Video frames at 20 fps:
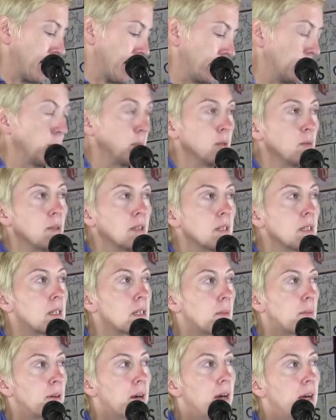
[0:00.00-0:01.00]
And you'll be really
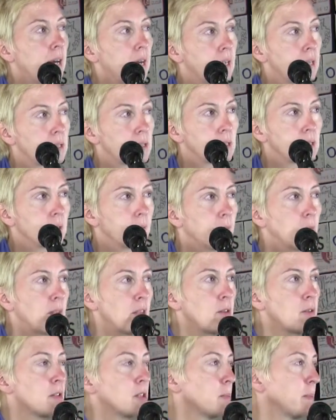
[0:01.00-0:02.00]
surprised.
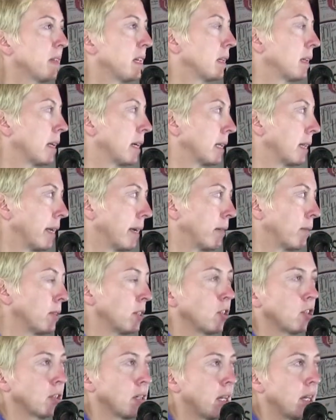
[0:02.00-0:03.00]
Whether you speak light
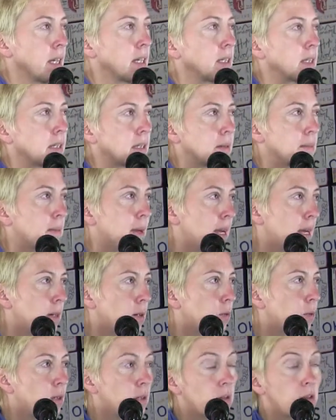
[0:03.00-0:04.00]
language or not, it doesn't
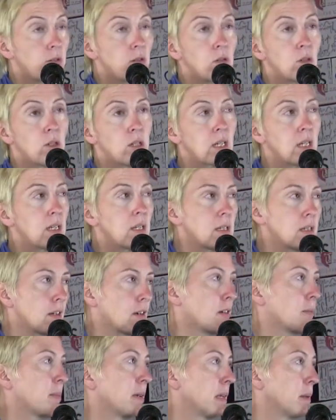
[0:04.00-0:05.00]
matter. Whether you see
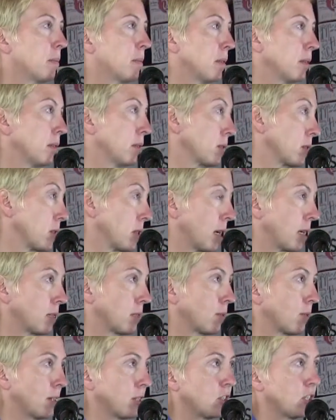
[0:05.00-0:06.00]
star people or
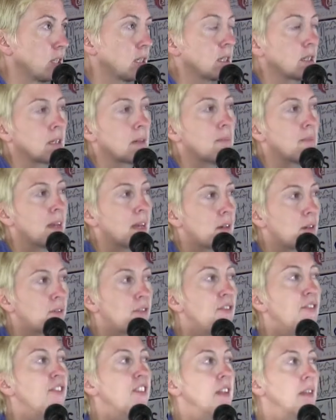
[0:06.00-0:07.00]
Sasquatch, it doesn't matter.
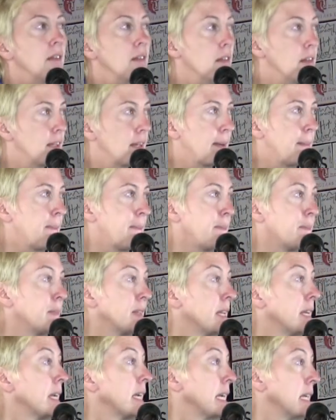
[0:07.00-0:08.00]
Feel them
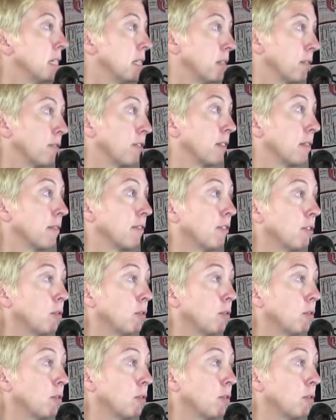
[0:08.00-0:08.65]
in different